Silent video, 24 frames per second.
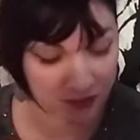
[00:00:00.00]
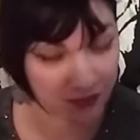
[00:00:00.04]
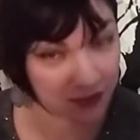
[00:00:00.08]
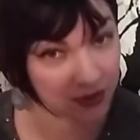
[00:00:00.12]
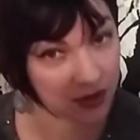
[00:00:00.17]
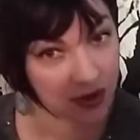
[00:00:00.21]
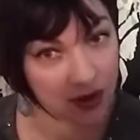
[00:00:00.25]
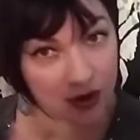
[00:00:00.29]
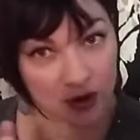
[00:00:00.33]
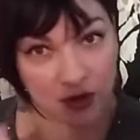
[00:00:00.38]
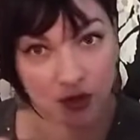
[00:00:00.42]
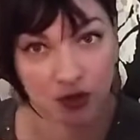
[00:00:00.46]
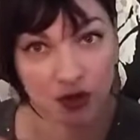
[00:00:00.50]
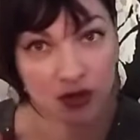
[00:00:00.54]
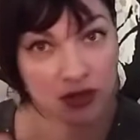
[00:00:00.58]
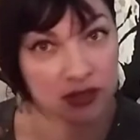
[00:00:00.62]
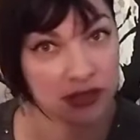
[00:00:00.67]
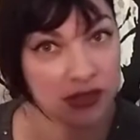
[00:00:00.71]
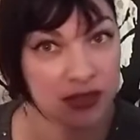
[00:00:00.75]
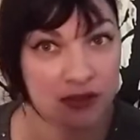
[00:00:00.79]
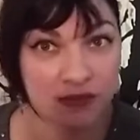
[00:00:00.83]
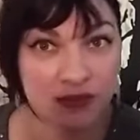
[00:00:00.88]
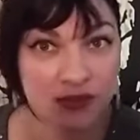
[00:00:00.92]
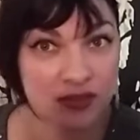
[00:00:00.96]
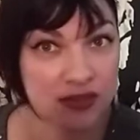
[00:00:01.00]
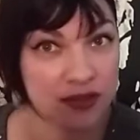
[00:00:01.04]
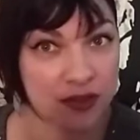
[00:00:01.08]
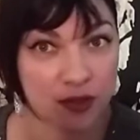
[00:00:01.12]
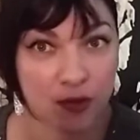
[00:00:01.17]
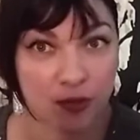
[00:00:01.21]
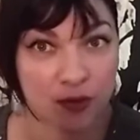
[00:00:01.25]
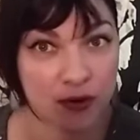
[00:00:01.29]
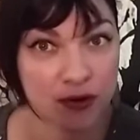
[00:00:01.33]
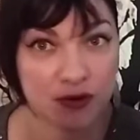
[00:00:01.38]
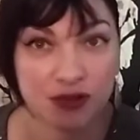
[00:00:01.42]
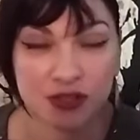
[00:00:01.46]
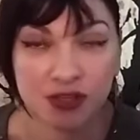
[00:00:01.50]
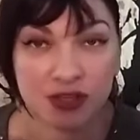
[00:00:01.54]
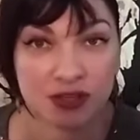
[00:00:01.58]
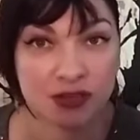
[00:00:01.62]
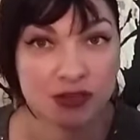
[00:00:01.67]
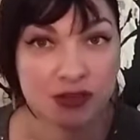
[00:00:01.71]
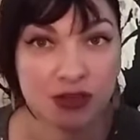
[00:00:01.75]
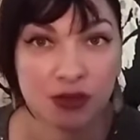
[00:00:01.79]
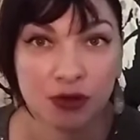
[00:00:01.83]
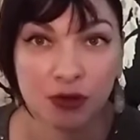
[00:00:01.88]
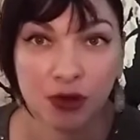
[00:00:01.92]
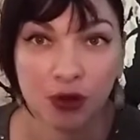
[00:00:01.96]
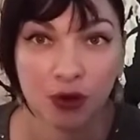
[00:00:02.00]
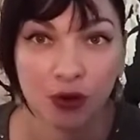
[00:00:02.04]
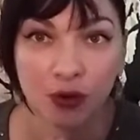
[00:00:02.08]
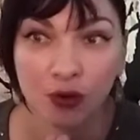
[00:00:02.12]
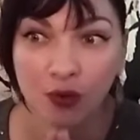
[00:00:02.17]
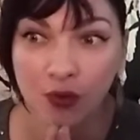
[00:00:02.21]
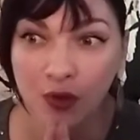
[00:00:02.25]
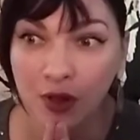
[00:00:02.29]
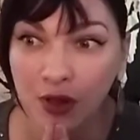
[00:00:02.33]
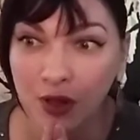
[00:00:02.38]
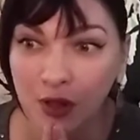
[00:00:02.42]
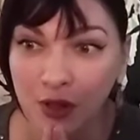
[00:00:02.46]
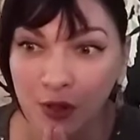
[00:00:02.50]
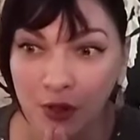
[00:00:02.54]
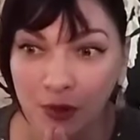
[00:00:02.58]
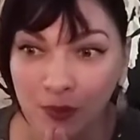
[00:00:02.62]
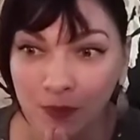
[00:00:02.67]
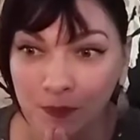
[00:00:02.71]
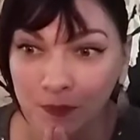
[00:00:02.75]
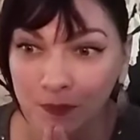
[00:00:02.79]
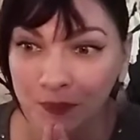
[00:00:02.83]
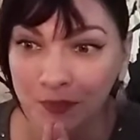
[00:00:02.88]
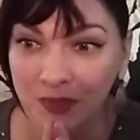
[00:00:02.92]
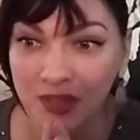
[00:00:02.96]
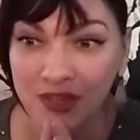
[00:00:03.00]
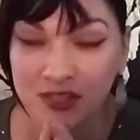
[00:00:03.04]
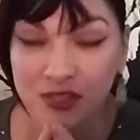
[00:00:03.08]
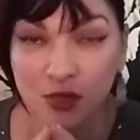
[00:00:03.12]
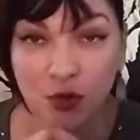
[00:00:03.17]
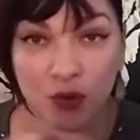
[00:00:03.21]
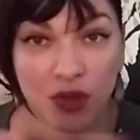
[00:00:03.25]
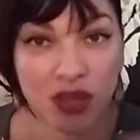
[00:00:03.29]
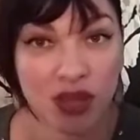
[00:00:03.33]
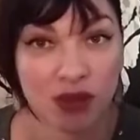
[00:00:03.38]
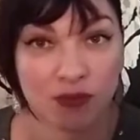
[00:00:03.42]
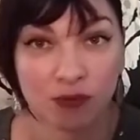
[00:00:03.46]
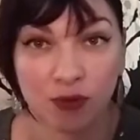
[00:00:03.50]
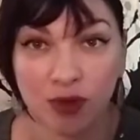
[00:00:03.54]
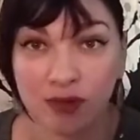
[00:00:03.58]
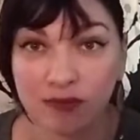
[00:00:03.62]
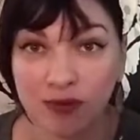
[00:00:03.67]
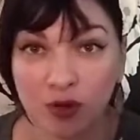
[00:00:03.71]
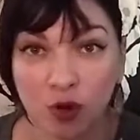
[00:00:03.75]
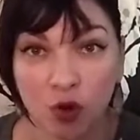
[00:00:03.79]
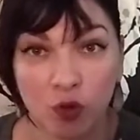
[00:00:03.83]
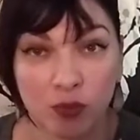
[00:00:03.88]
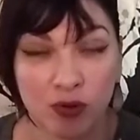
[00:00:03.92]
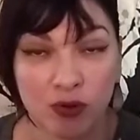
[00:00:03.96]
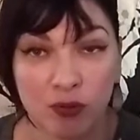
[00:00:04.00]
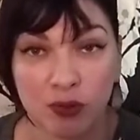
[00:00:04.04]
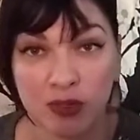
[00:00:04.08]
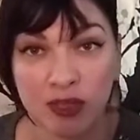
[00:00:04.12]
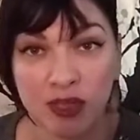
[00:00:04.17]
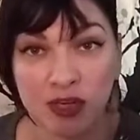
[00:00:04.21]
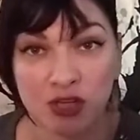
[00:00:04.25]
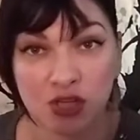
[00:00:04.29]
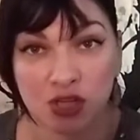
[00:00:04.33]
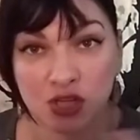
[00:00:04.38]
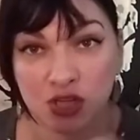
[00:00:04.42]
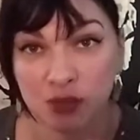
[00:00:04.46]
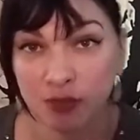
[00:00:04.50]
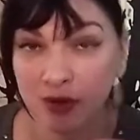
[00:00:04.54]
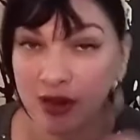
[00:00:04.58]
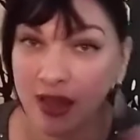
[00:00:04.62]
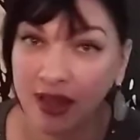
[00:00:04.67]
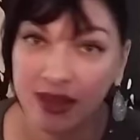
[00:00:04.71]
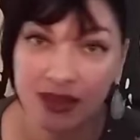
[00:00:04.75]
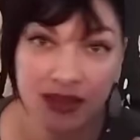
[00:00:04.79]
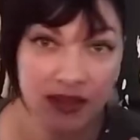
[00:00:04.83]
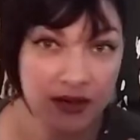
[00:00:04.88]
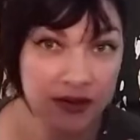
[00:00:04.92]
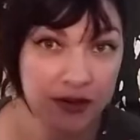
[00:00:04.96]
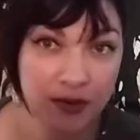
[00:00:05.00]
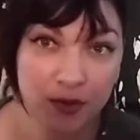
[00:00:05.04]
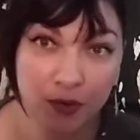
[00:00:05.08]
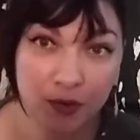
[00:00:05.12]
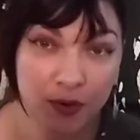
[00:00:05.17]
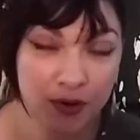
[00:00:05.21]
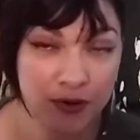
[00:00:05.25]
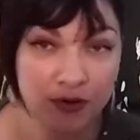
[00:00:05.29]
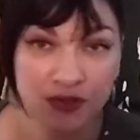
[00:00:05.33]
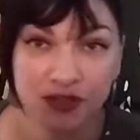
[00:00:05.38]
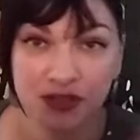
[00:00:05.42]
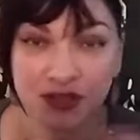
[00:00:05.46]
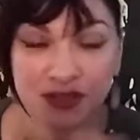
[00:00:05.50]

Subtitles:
are you going to leave this other person? You know, is it okay if we have an open relationship and I get another person?